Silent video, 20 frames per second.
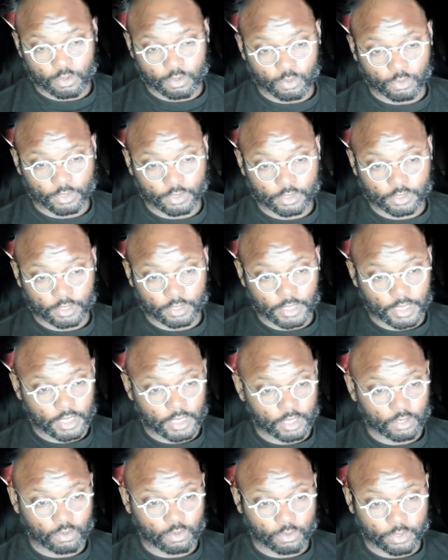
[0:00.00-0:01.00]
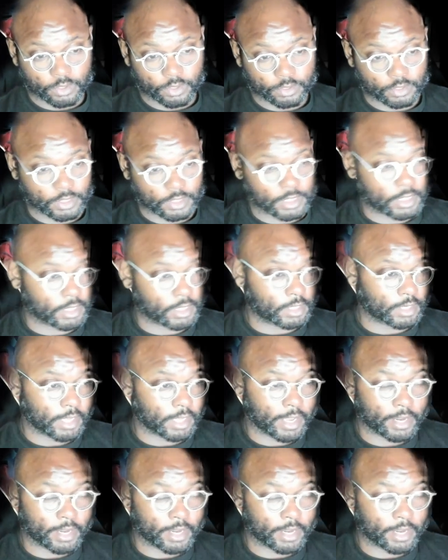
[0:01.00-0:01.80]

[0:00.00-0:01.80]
coolant's leaking, oil's leaking,